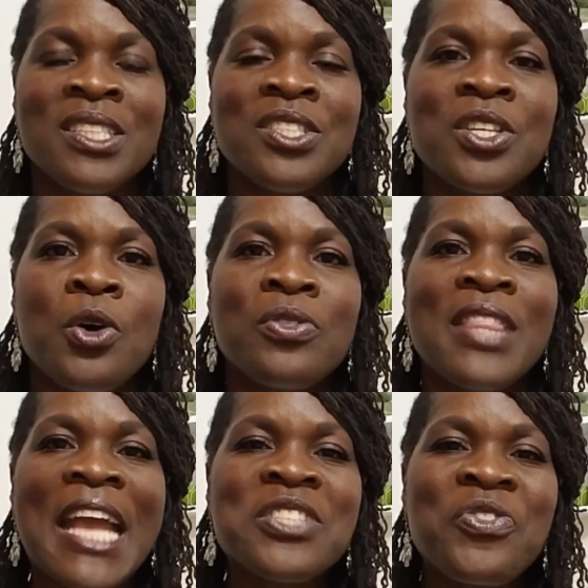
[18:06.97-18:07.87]
So
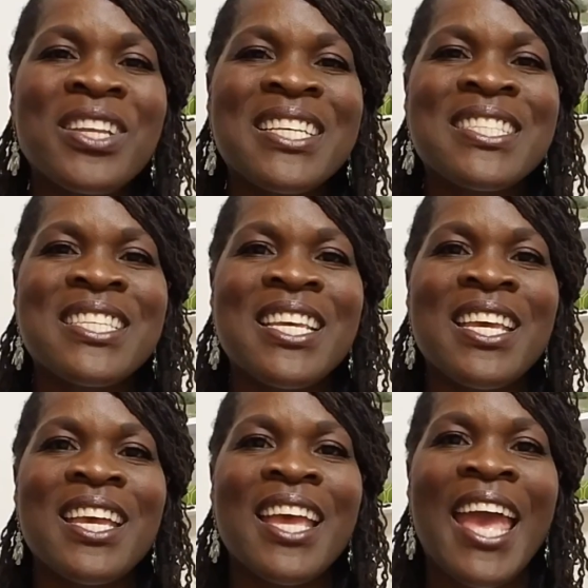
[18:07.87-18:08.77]
thanks for
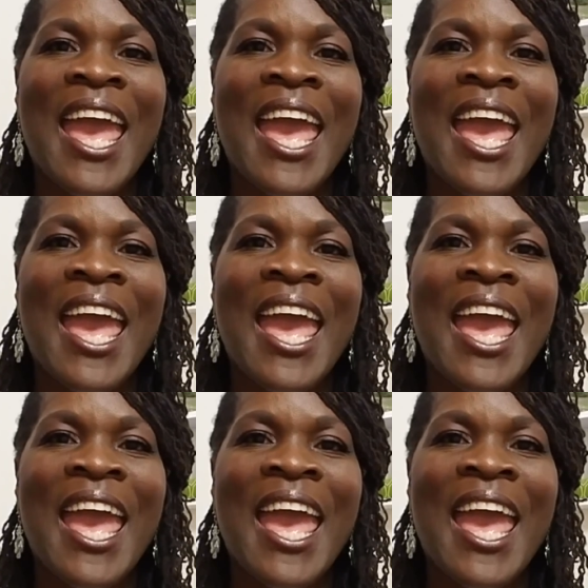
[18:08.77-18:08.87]
listening,